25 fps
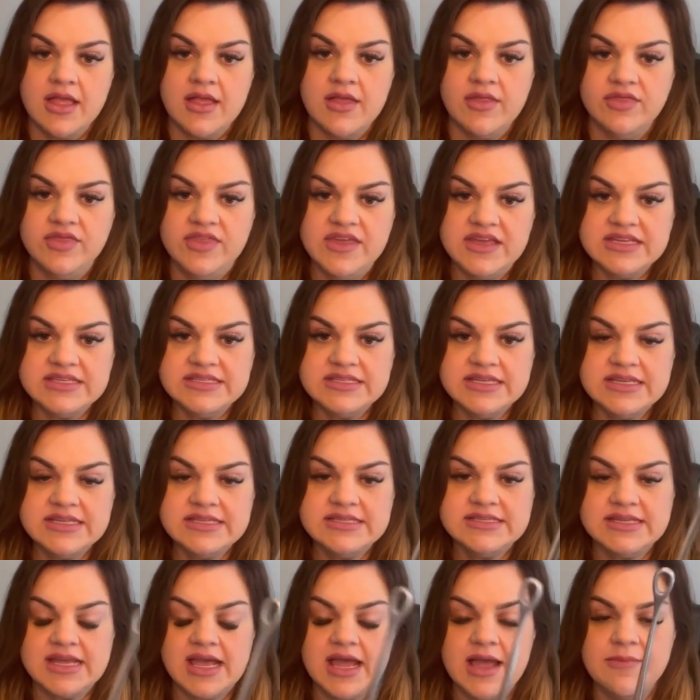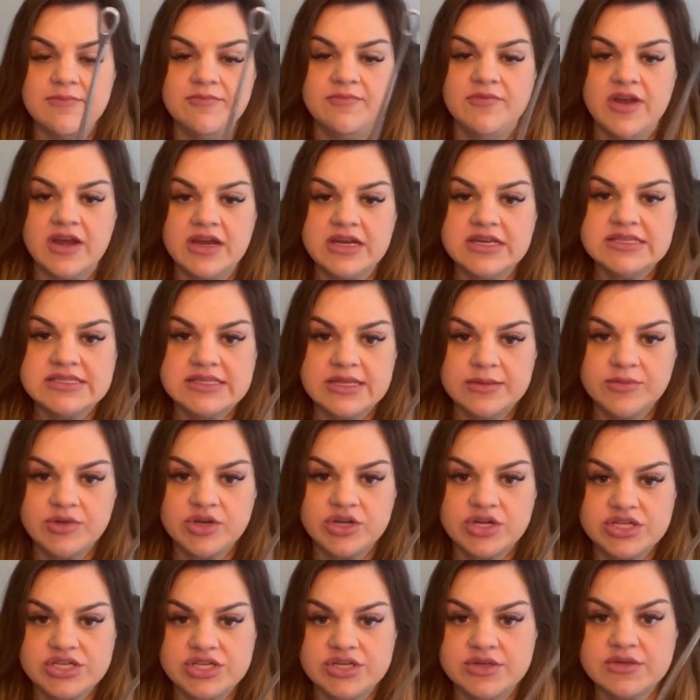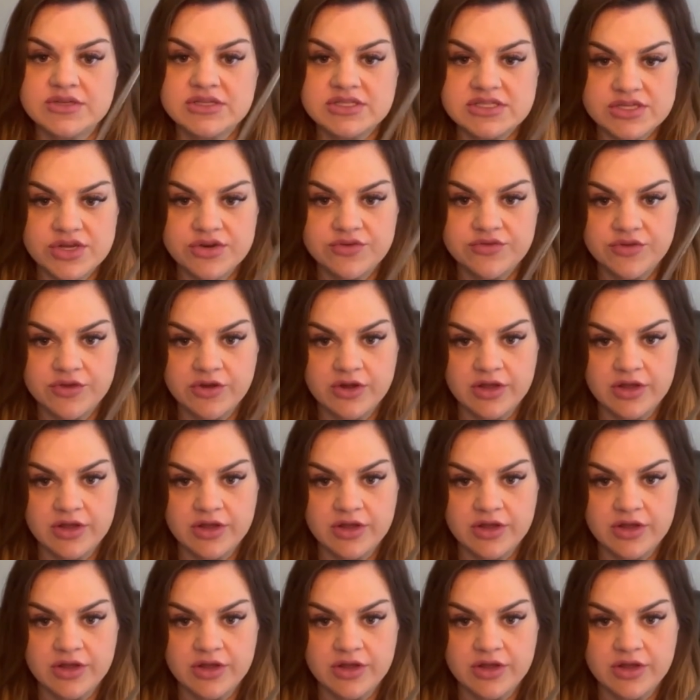This is very similar to a Sofer